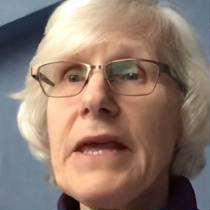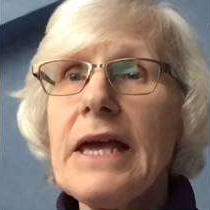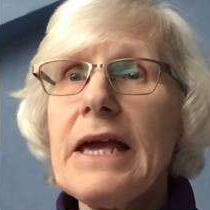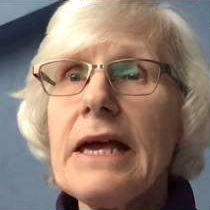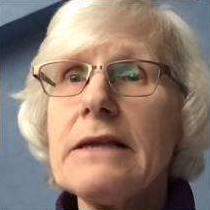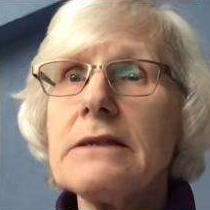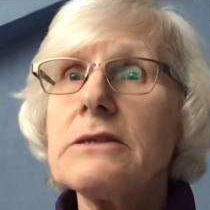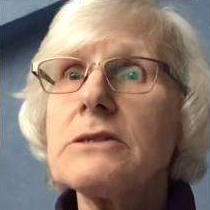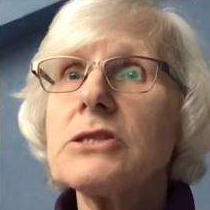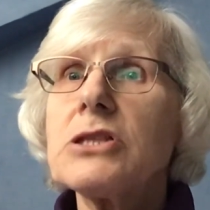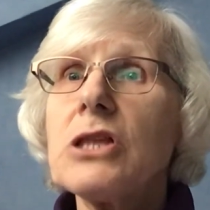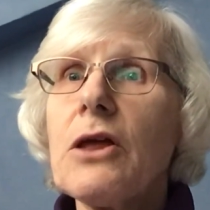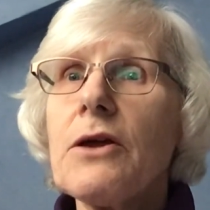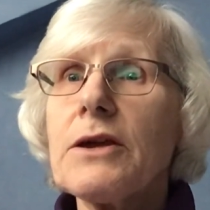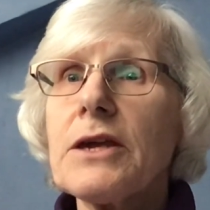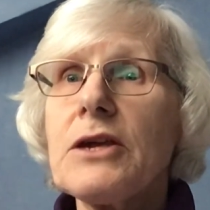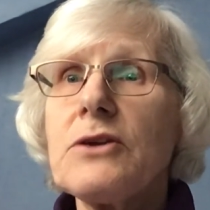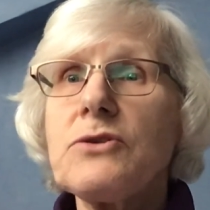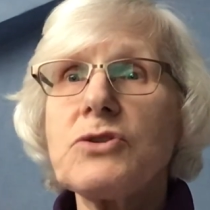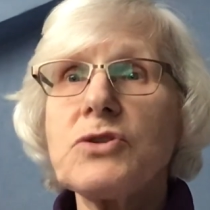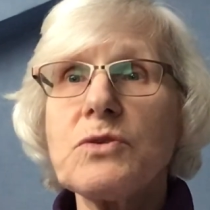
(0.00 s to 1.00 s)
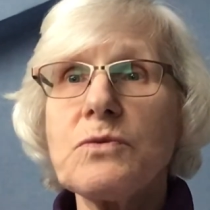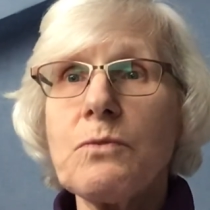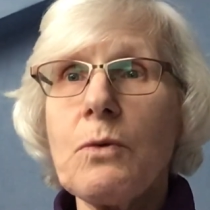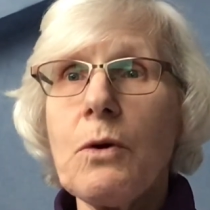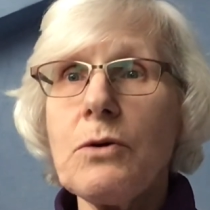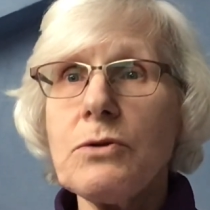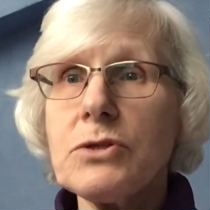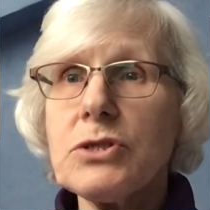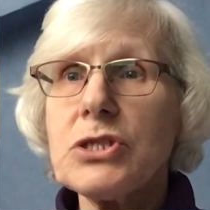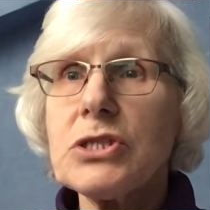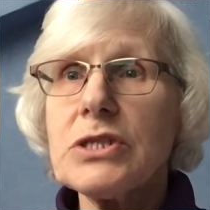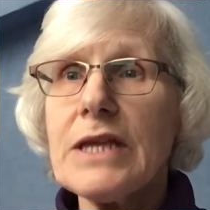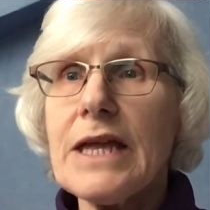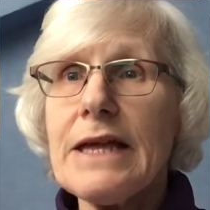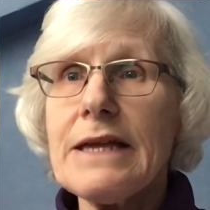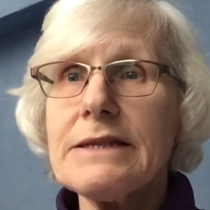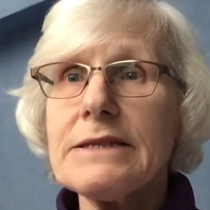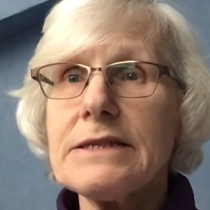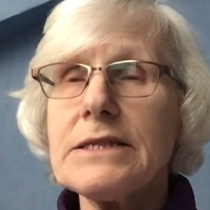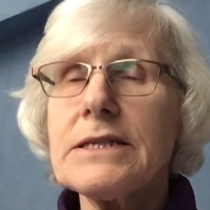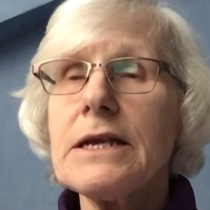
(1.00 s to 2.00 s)
and I'd like you to watch
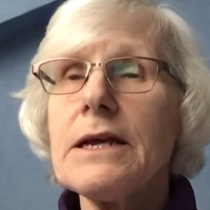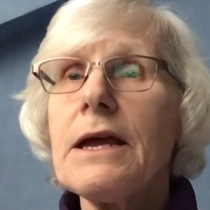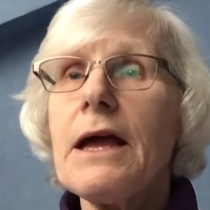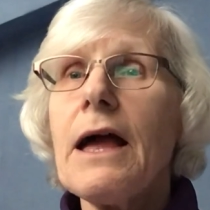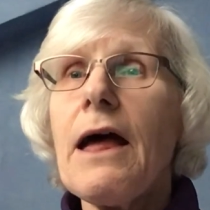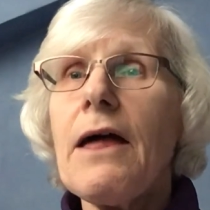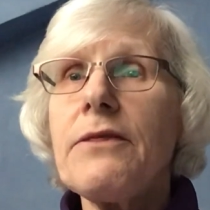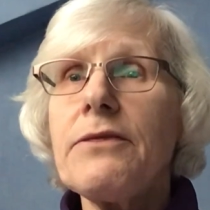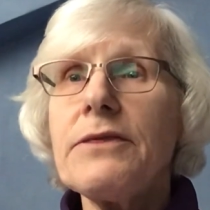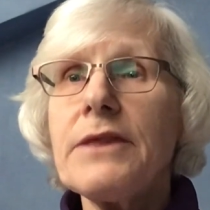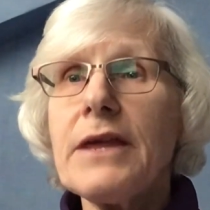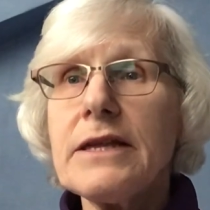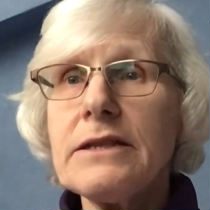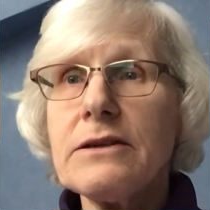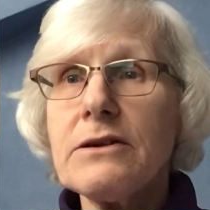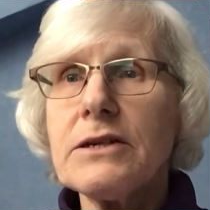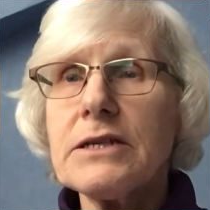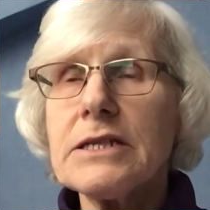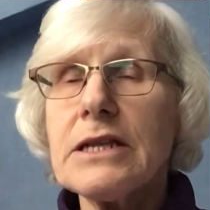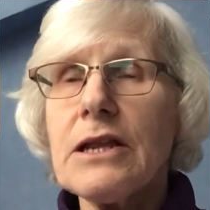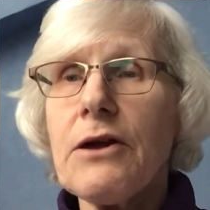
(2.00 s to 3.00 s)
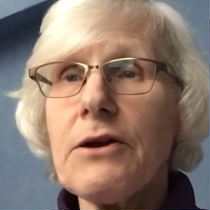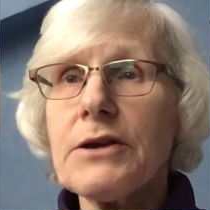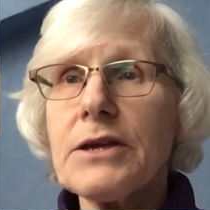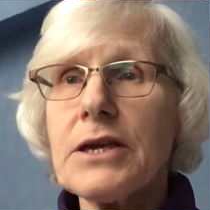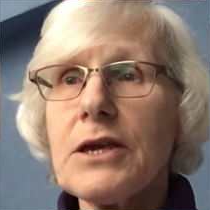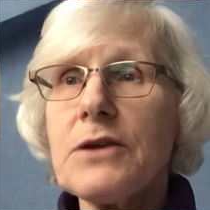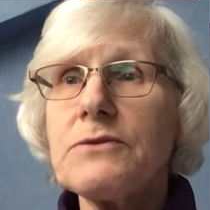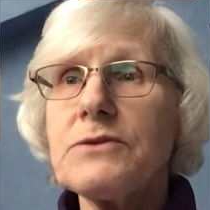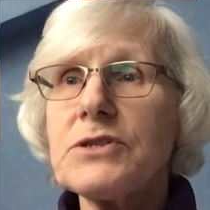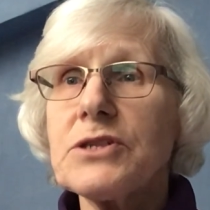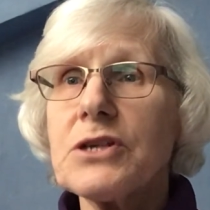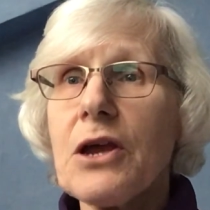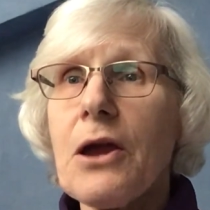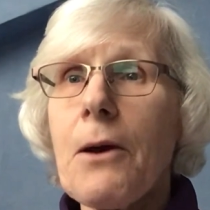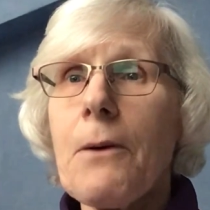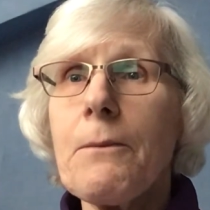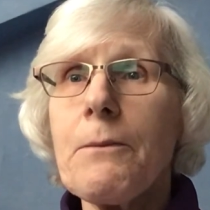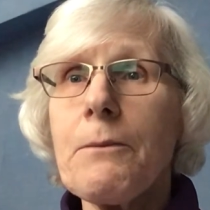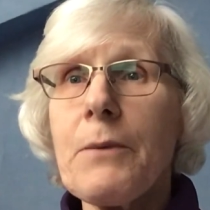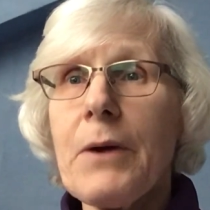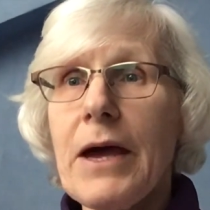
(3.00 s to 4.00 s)
that, and then I'd like you to
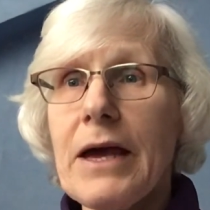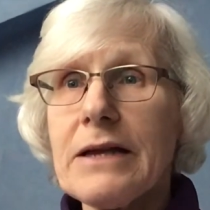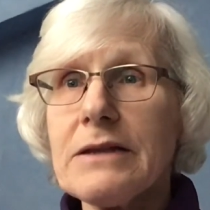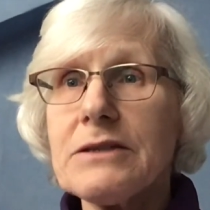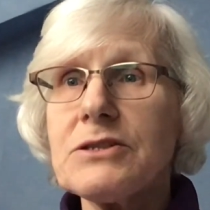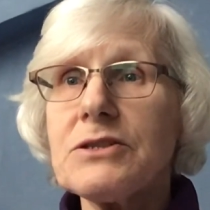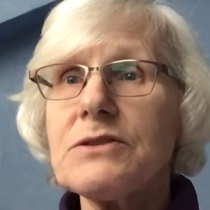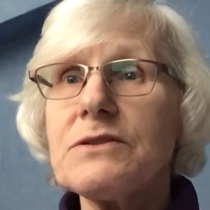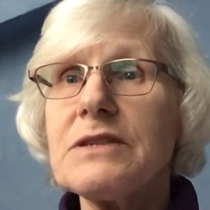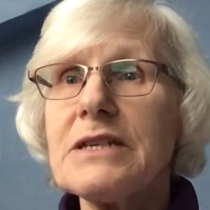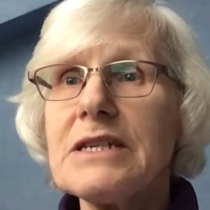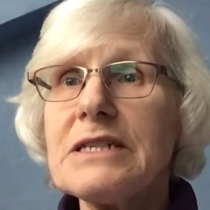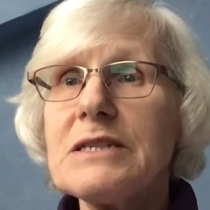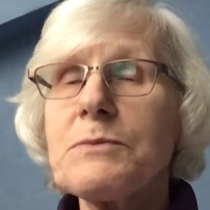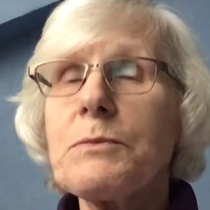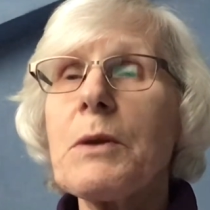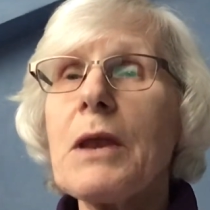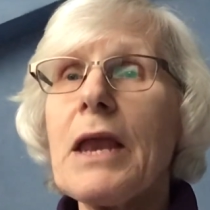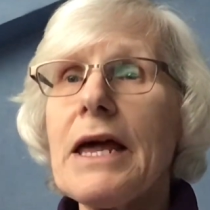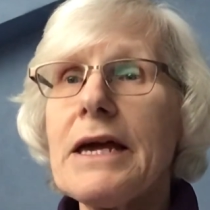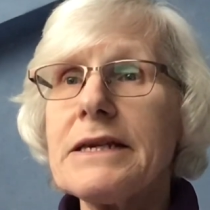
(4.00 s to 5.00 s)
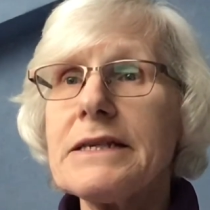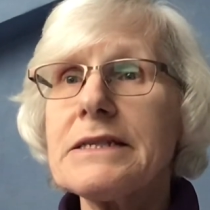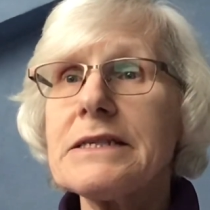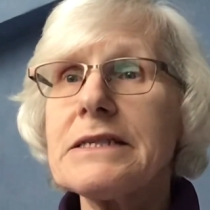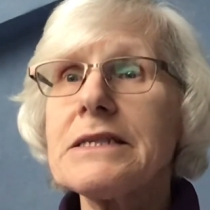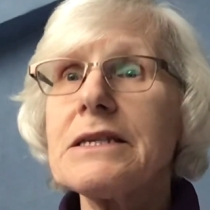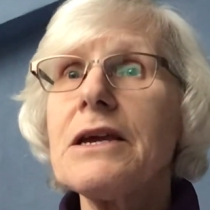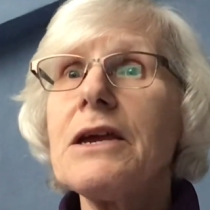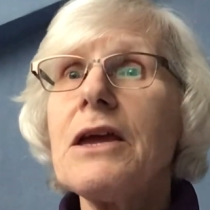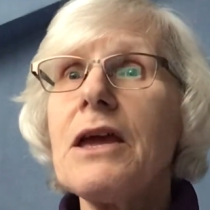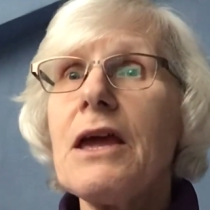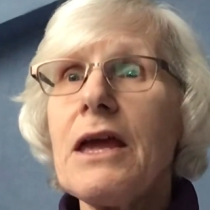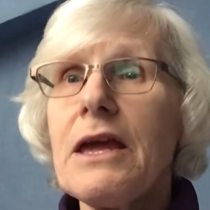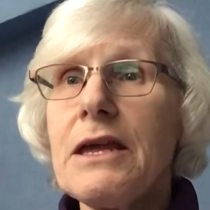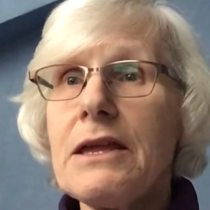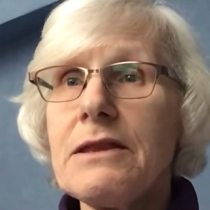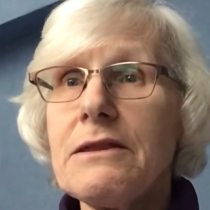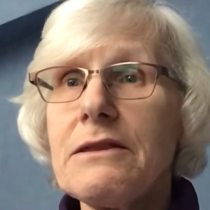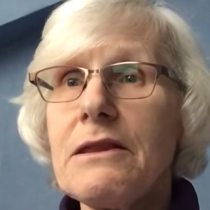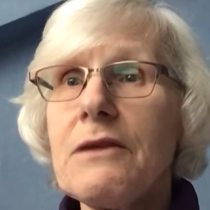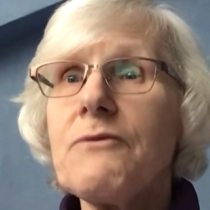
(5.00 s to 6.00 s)
come back to this place
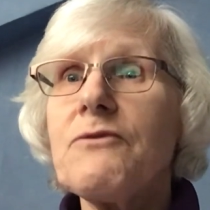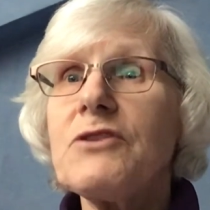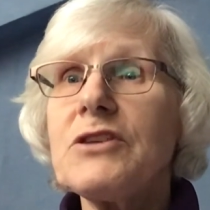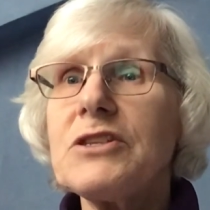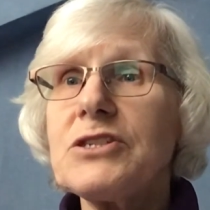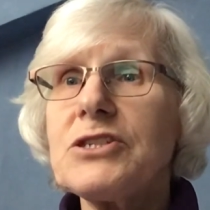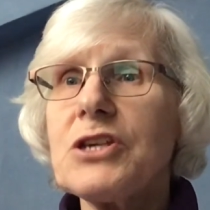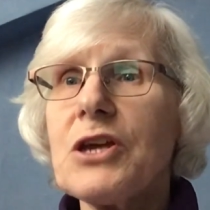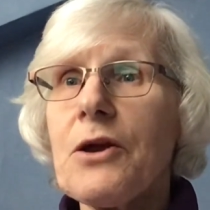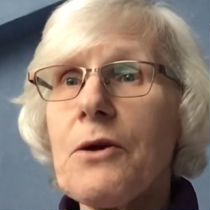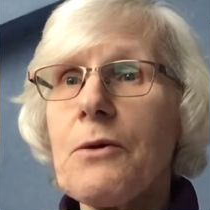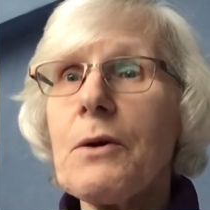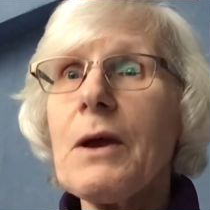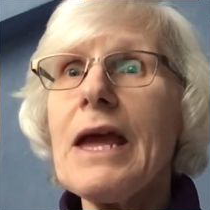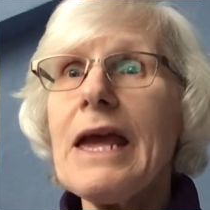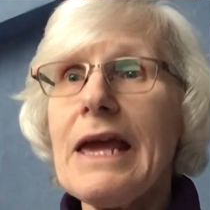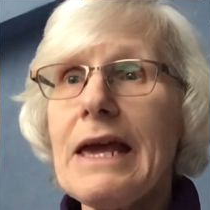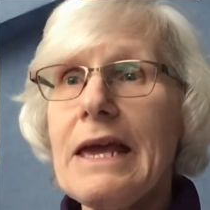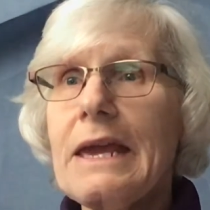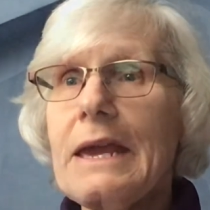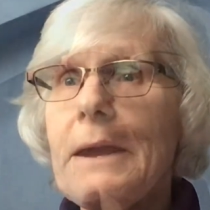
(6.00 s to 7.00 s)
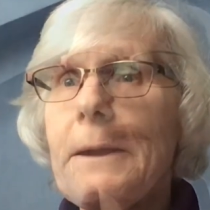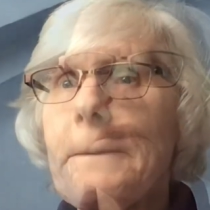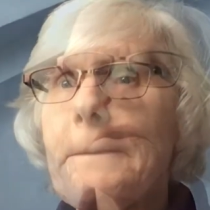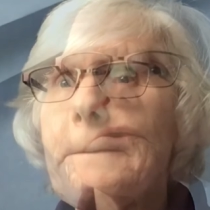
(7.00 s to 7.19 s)
in the video here.